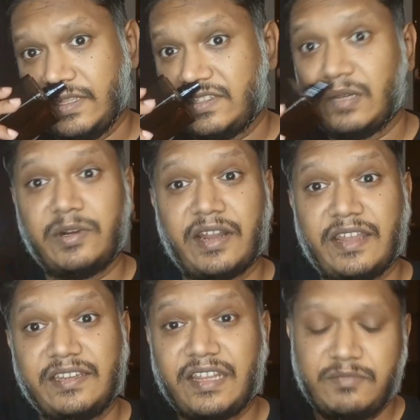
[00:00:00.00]
In summer
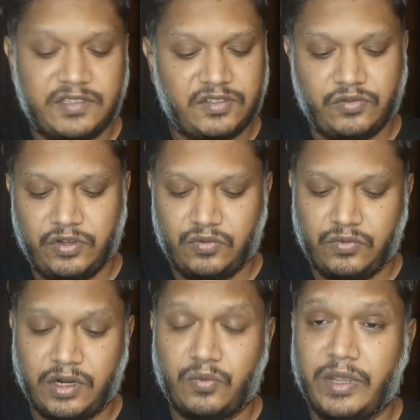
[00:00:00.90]
night time, this is going to
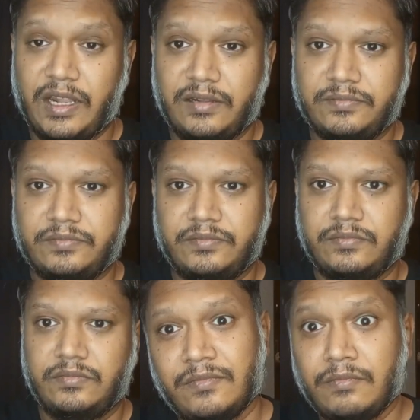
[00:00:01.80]
work well,
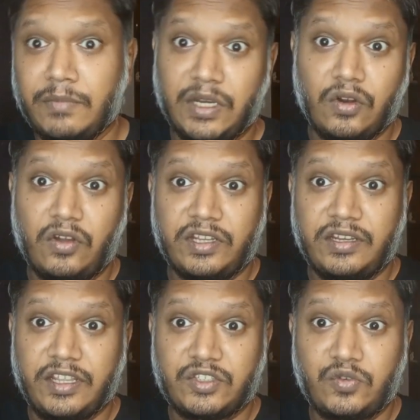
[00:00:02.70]
but not
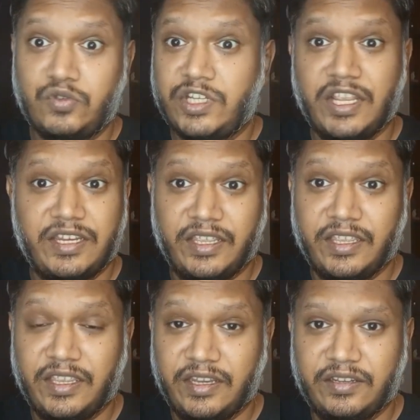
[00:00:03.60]
in excruciating
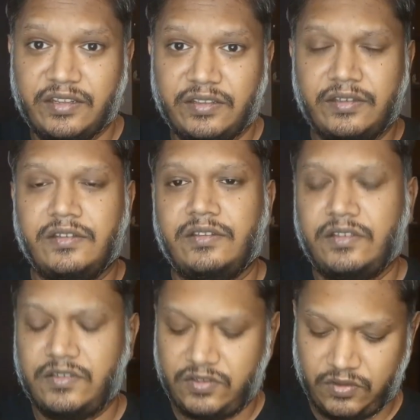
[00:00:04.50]
heat.
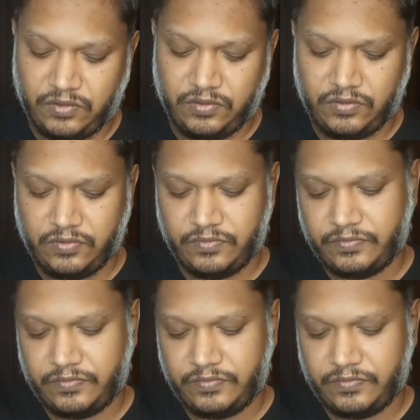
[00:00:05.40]
So